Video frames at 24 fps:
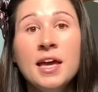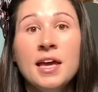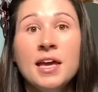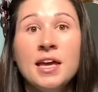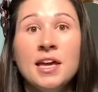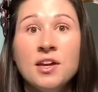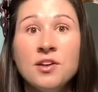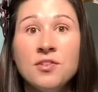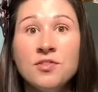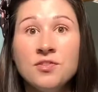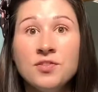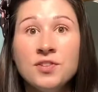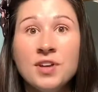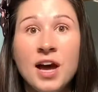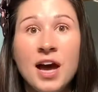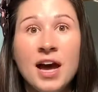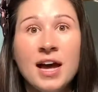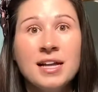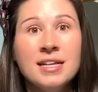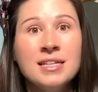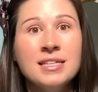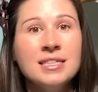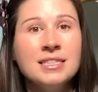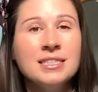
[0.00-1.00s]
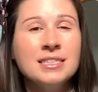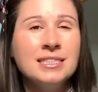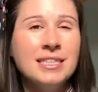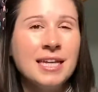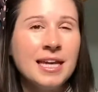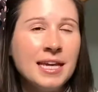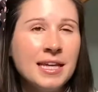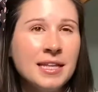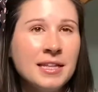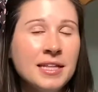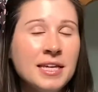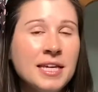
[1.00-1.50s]
If not
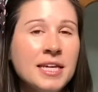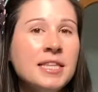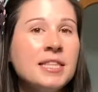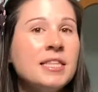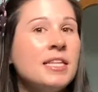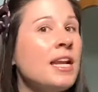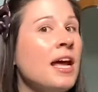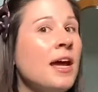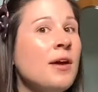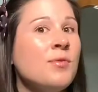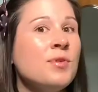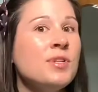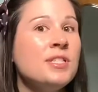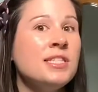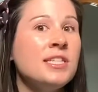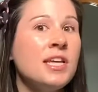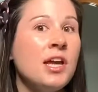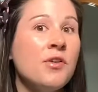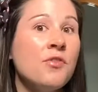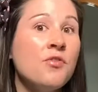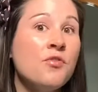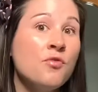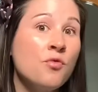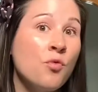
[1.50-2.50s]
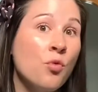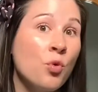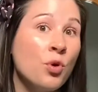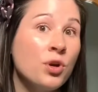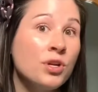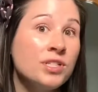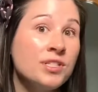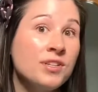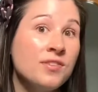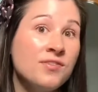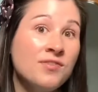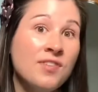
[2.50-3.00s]
daily, then I would say 4
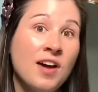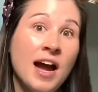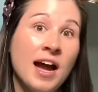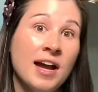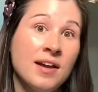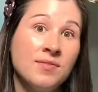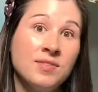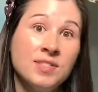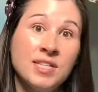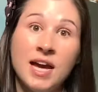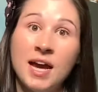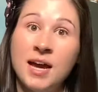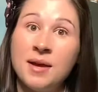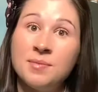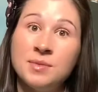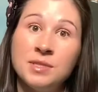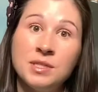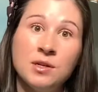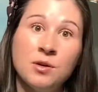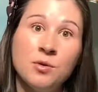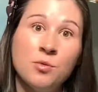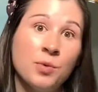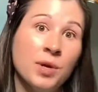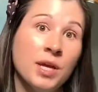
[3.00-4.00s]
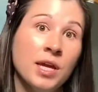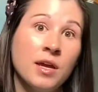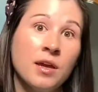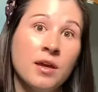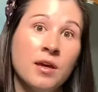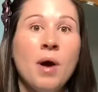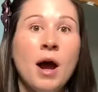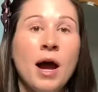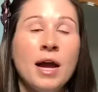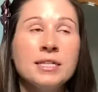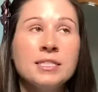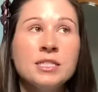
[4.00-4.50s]
to 5 times a week.
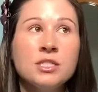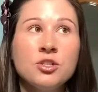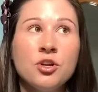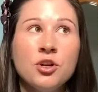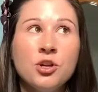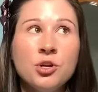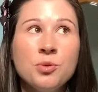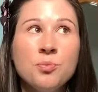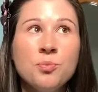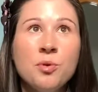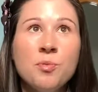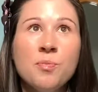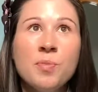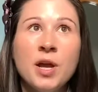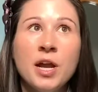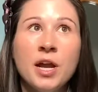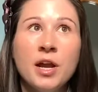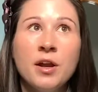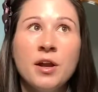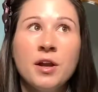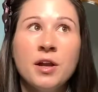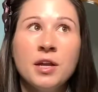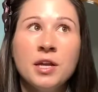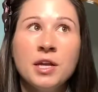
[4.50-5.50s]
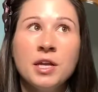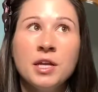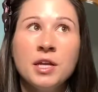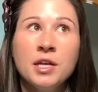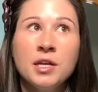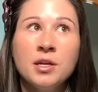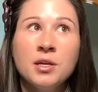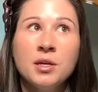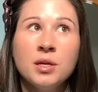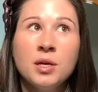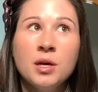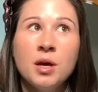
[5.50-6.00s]
I started
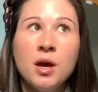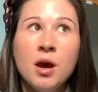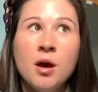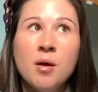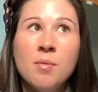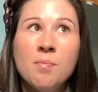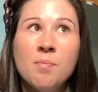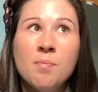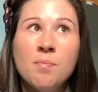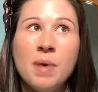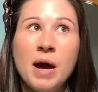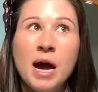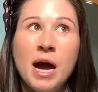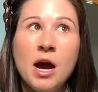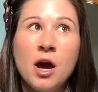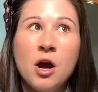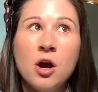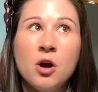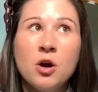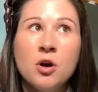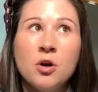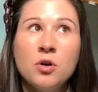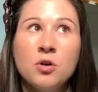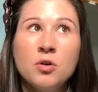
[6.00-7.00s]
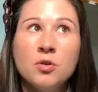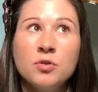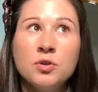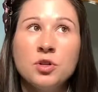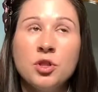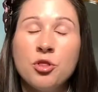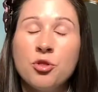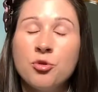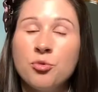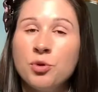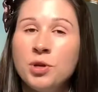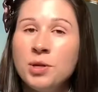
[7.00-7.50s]
preparing about
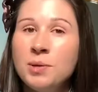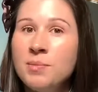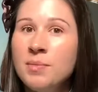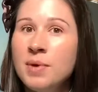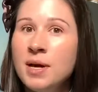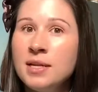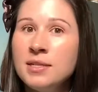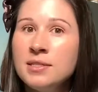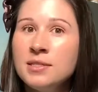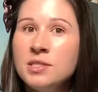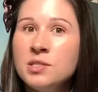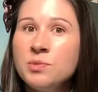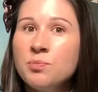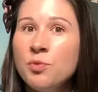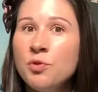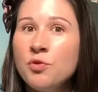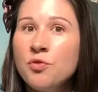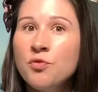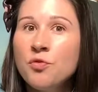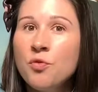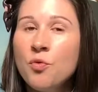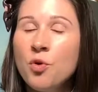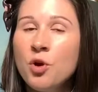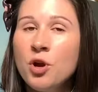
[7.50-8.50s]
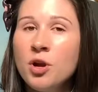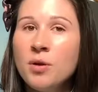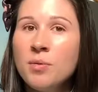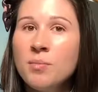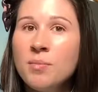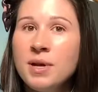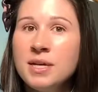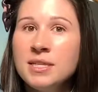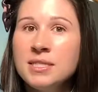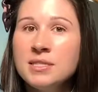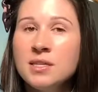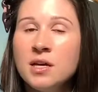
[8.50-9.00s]
3 months before
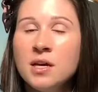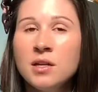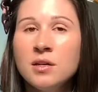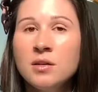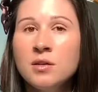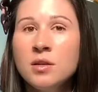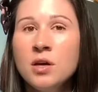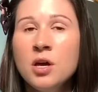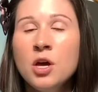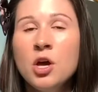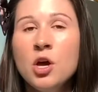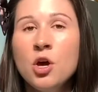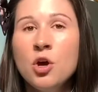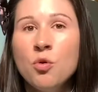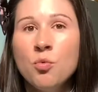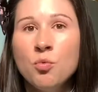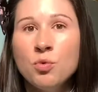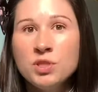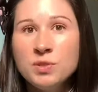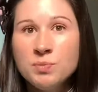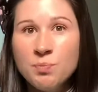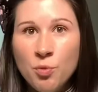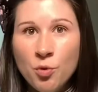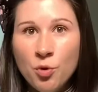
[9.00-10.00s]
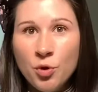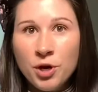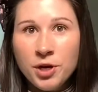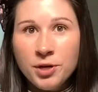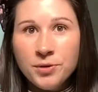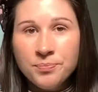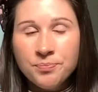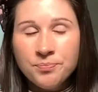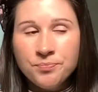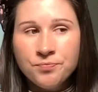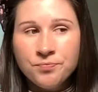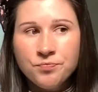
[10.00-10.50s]
my son was
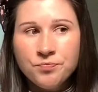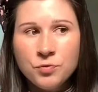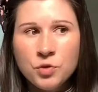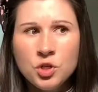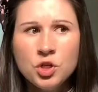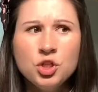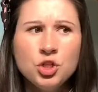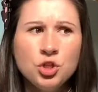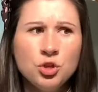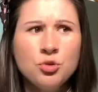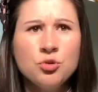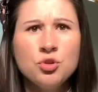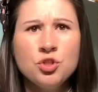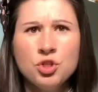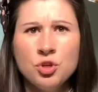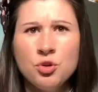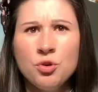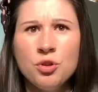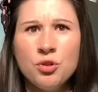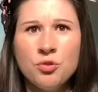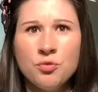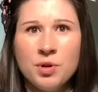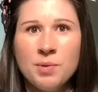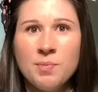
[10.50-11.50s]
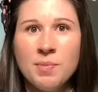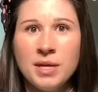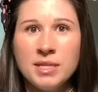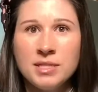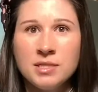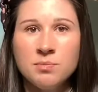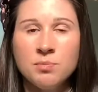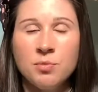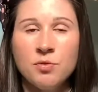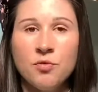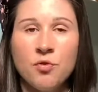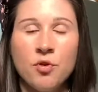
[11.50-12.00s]
born, 2 to 3 months
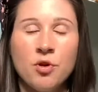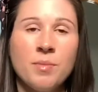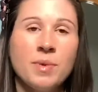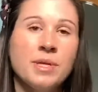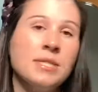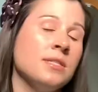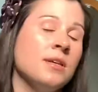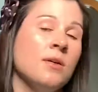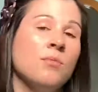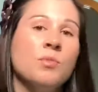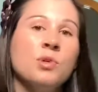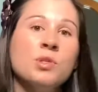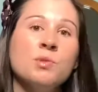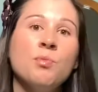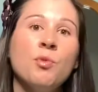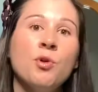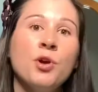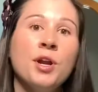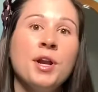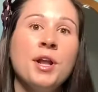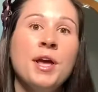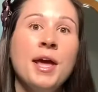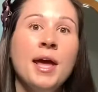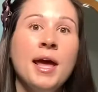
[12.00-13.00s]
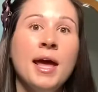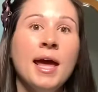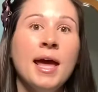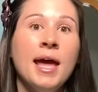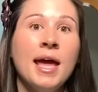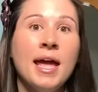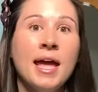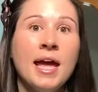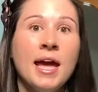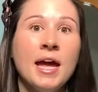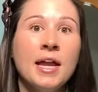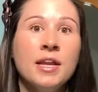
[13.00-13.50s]
before my son was born.
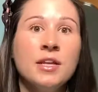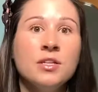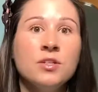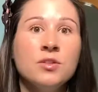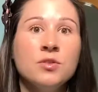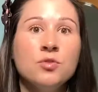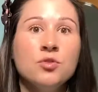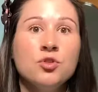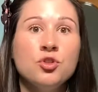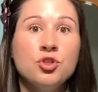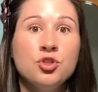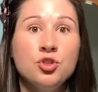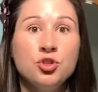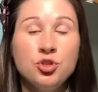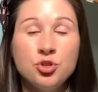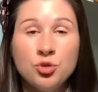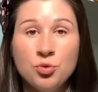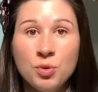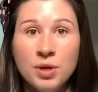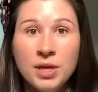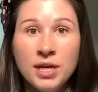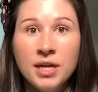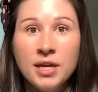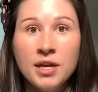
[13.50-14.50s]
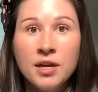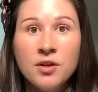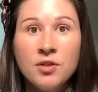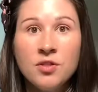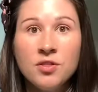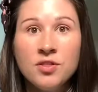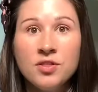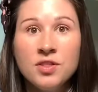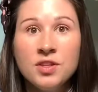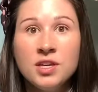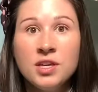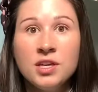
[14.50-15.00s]
And doing
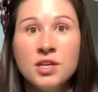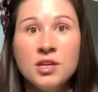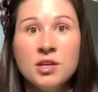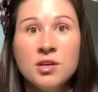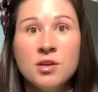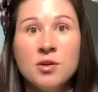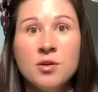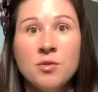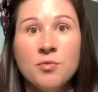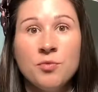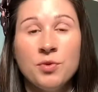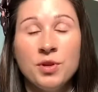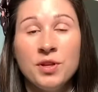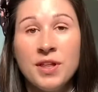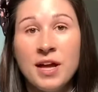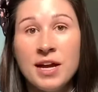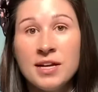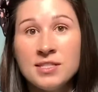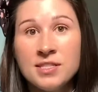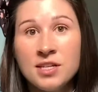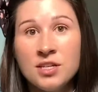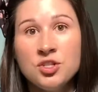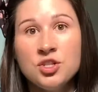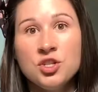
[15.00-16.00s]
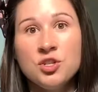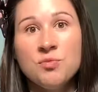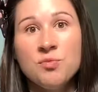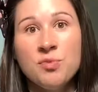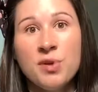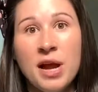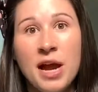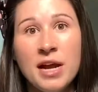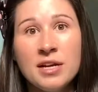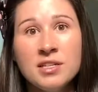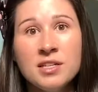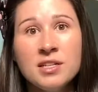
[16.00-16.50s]
the relaxation
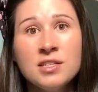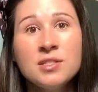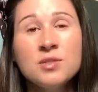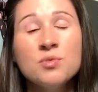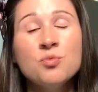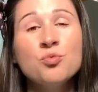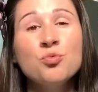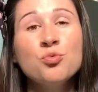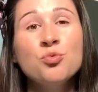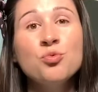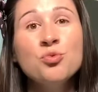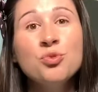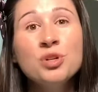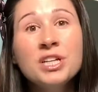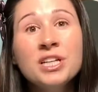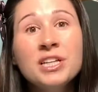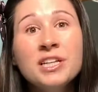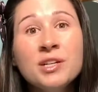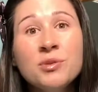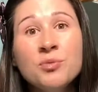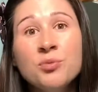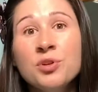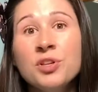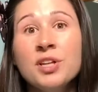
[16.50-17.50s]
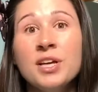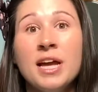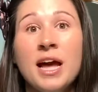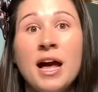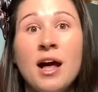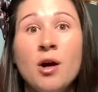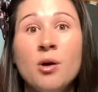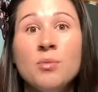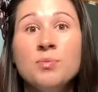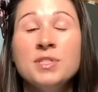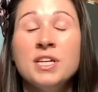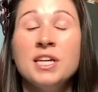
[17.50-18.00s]
practice really
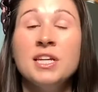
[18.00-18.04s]
helped.